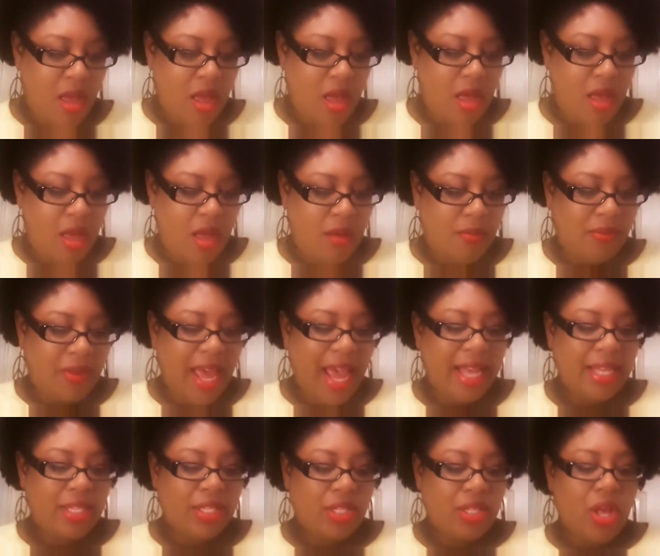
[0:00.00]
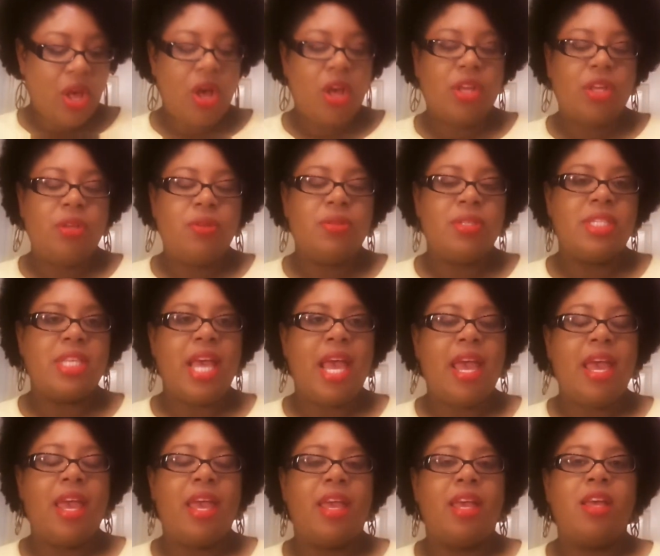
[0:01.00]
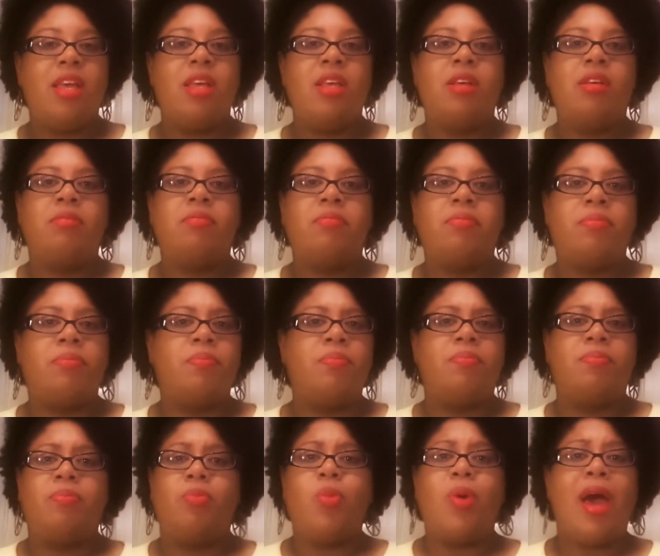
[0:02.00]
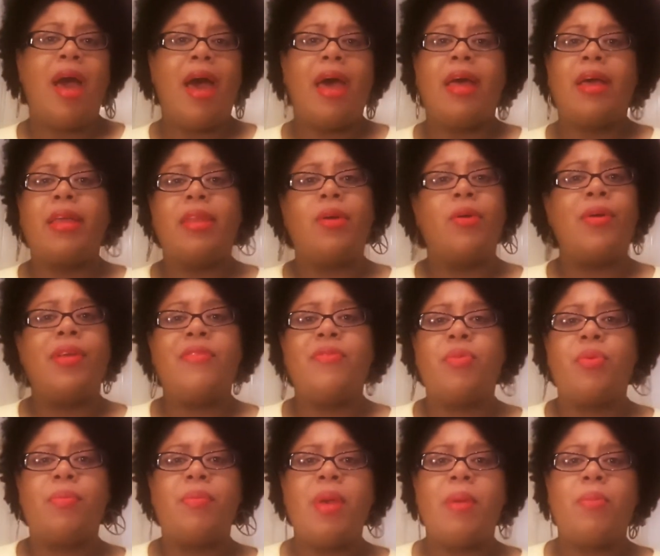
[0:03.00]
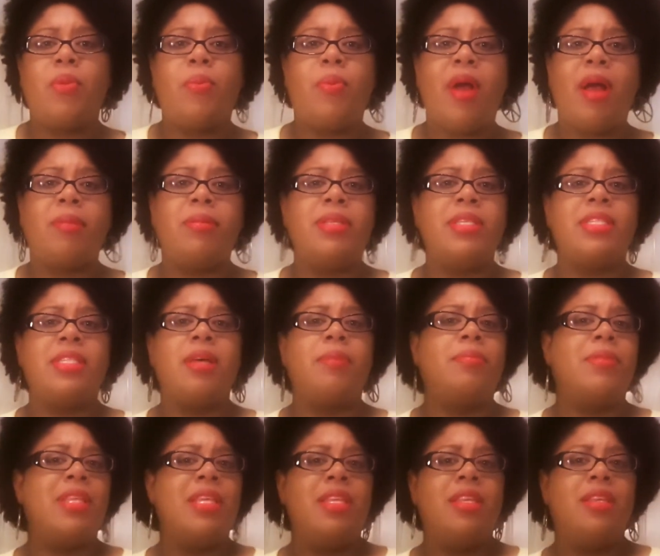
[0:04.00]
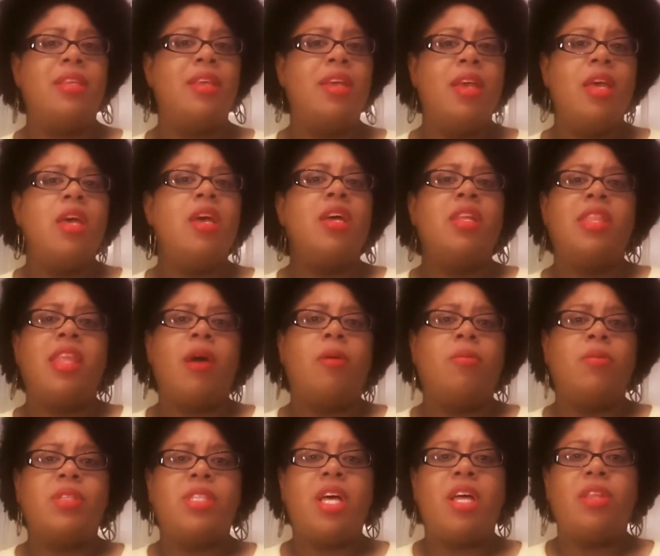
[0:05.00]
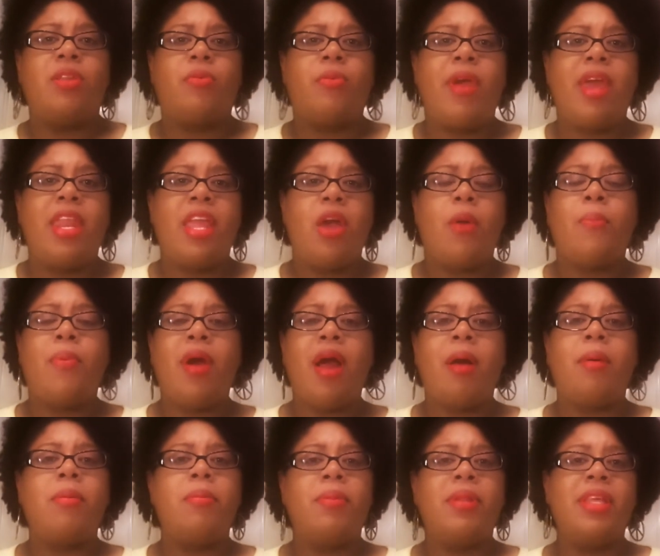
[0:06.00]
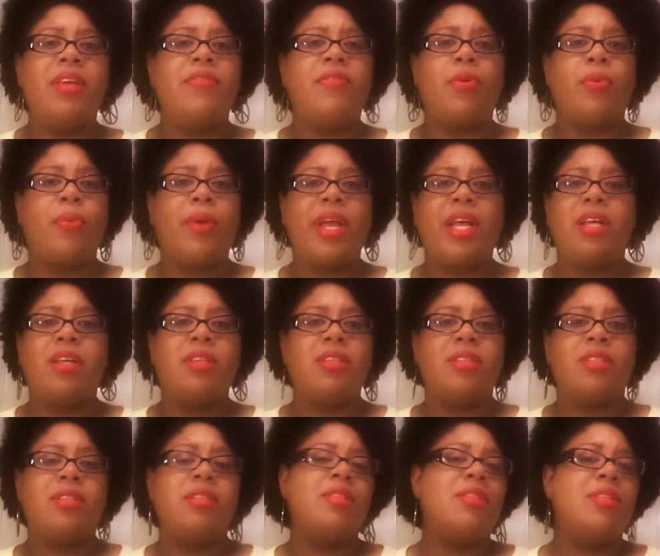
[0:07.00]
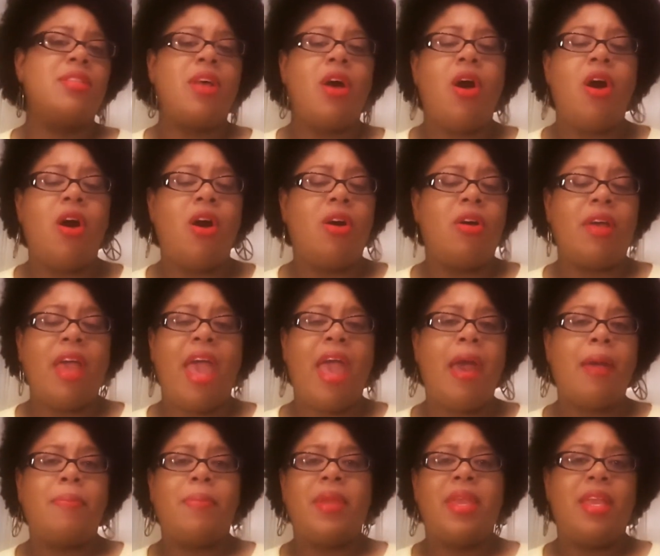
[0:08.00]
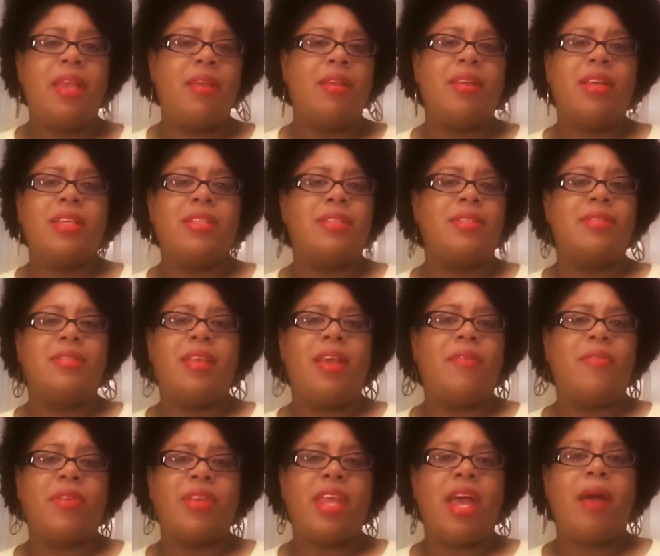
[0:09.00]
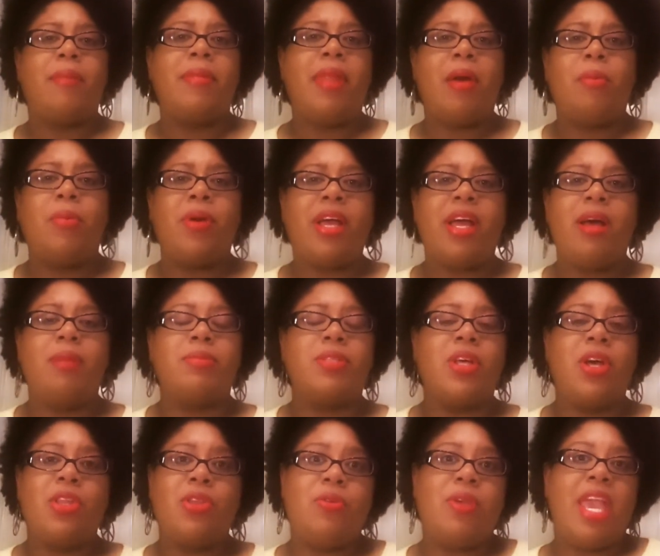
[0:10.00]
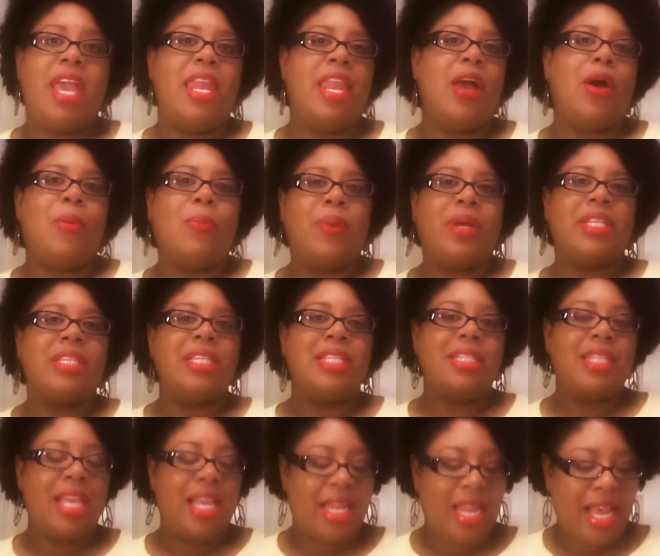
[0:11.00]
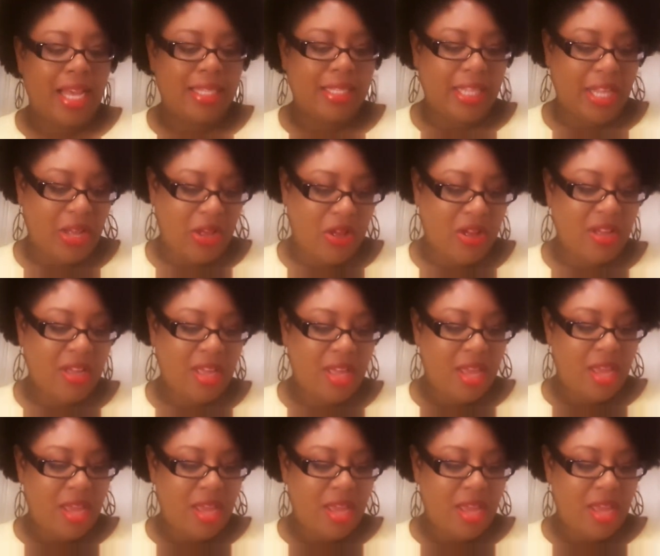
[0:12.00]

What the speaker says: Last song you sang, I don't even remember, probably something that was on the radio, probably Pharrell's song, Happy, because every time that one comes on, you can't help but to sing that song.